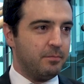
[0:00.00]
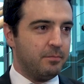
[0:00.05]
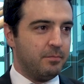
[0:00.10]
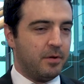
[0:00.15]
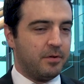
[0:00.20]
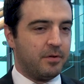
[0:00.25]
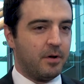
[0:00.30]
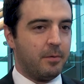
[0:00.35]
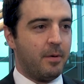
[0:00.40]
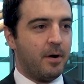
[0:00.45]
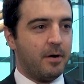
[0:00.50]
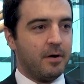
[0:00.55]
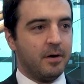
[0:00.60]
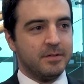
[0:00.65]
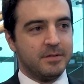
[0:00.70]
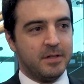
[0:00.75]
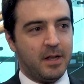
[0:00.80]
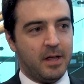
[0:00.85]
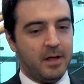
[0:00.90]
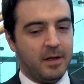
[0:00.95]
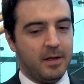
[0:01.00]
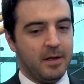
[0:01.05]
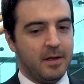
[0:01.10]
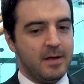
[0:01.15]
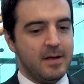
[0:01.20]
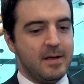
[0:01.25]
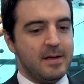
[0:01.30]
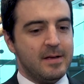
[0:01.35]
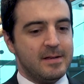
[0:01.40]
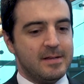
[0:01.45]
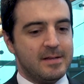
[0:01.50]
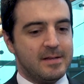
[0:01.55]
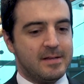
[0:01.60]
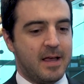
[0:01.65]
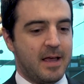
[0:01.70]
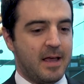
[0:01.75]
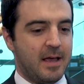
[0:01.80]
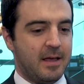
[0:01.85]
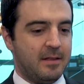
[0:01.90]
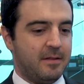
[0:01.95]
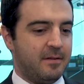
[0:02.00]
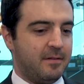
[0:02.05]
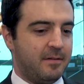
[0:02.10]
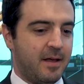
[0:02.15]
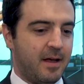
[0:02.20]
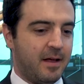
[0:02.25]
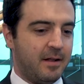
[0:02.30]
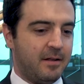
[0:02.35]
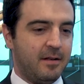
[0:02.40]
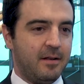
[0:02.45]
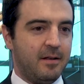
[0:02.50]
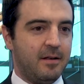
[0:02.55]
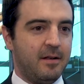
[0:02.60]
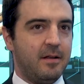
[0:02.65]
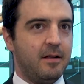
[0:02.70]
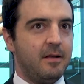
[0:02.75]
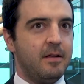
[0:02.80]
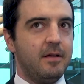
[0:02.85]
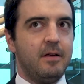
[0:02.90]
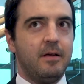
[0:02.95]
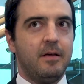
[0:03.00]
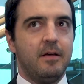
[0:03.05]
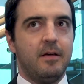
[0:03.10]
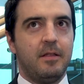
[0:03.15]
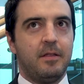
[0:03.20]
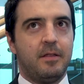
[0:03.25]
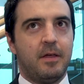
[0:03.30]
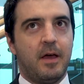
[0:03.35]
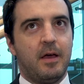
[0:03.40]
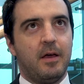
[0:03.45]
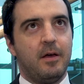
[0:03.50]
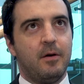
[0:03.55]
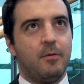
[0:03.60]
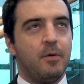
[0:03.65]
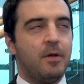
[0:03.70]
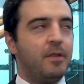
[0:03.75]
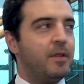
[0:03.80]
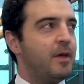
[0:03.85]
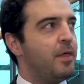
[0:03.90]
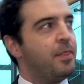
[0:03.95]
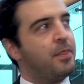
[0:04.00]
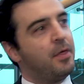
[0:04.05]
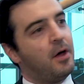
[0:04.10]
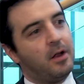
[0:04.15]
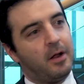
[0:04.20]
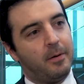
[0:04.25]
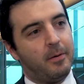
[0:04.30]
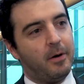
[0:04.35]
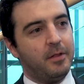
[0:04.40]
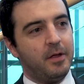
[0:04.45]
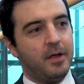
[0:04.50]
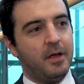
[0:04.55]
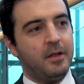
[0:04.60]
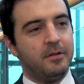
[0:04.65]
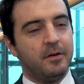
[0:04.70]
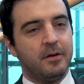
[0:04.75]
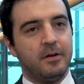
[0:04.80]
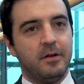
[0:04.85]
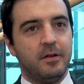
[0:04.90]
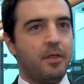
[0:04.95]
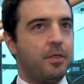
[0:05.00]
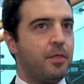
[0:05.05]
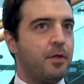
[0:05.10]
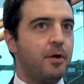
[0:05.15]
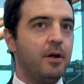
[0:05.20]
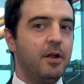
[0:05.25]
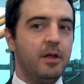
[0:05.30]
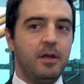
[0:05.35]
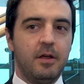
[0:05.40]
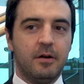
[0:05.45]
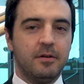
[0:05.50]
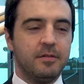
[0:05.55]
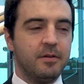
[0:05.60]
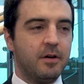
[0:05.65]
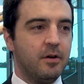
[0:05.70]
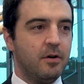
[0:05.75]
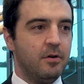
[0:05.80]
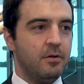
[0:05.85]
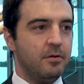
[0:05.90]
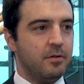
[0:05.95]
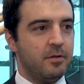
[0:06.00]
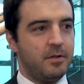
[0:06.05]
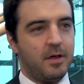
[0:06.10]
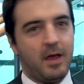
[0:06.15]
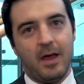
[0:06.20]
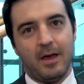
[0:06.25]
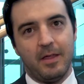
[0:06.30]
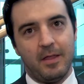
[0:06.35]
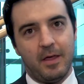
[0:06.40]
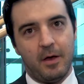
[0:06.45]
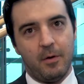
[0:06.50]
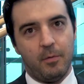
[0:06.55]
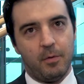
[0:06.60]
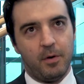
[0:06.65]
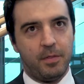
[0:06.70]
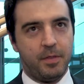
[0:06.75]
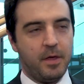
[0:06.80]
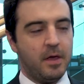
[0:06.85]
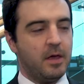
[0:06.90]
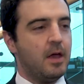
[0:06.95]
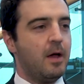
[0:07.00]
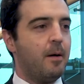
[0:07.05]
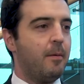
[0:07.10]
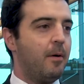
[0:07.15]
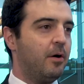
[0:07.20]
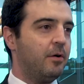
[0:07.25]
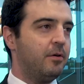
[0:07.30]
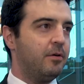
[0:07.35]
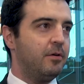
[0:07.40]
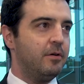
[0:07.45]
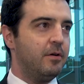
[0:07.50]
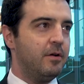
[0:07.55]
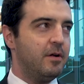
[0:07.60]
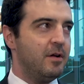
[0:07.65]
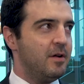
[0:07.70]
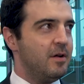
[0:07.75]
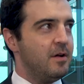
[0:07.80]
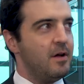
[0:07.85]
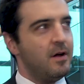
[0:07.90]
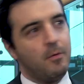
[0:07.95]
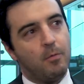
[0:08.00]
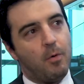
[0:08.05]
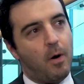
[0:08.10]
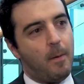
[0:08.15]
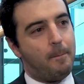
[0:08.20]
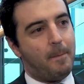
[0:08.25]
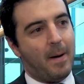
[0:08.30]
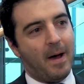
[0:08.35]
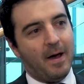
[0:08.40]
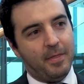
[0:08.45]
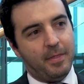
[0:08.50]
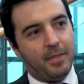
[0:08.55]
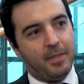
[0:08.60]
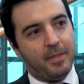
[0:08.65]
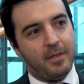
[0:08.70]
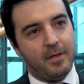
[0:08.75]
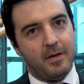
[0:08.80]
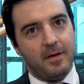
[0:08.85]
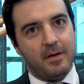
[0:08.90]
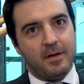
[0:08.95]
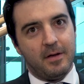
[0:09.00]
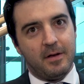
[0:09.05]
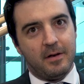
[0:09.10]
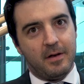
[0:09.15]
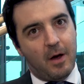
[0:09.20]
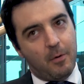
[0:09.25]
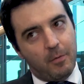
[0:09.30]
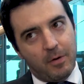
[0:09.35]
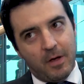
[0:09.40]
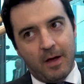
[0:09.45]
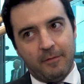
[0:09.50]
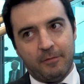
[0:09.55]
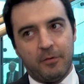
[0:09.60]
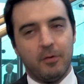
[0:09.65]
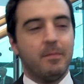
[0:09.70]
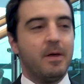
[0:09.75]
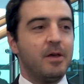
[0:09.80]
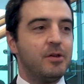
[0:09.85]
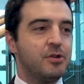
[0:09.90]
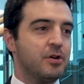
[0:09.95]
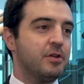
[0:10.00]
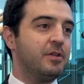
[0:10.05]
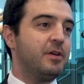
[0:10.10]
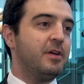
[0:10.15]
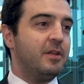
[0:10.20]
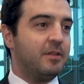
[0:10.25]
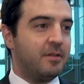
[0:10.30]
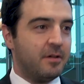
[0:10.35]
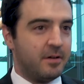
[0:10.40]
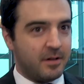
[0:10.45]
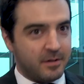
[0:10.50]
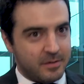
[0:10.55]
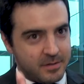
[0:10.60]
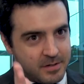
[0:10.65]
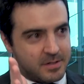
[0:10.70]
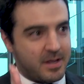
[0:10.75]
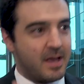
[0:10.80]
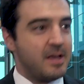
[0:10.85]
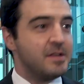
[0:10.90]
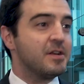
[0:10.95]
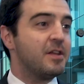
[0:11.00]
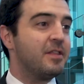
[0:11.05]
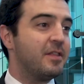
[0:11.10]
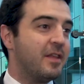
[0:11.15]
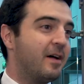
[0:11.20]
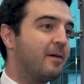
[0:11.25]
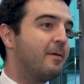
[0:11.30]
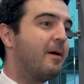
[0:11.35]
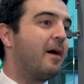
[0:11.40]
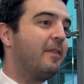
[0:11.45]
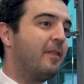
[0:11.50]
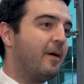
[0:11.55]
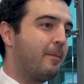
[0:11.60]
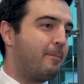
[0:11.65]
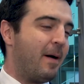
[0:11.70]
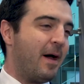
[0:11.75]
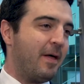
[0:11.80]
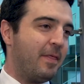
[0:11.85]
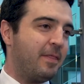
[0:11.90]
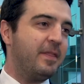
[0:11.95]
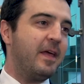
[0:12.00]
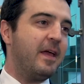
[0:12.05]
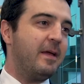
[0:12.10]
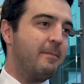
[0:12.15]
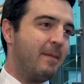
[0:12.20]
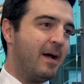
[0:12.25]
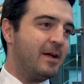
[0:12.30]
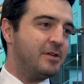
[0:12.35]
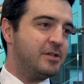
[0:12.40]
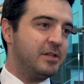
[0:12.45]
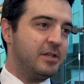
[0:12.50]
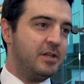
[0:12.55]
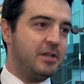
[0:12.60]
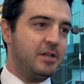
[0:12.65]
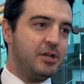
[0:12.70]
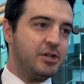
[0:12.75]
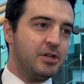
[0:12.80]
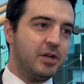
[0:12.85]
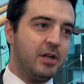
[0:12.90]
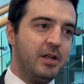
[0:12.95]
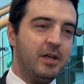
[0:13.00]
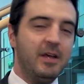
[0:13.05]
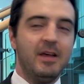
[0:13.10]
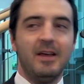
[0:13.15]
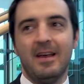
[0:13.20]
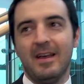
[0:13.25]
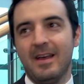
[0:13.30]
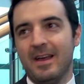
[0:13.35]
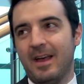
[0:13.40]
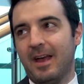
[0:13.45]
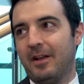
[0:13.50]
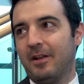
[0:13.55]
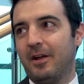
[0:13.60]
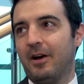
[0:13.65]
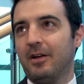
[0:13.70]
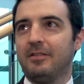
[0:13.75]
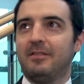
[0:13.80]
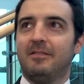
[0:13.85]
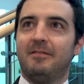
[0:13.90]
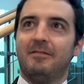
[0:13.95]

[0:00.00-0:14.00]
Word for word: Mister Berners-Lee, said that they, when they thought about the internet thirty years ago, they, they were thinking about one path. Now we have to make sure the internet stays on that, on the path they imagined initially, and not,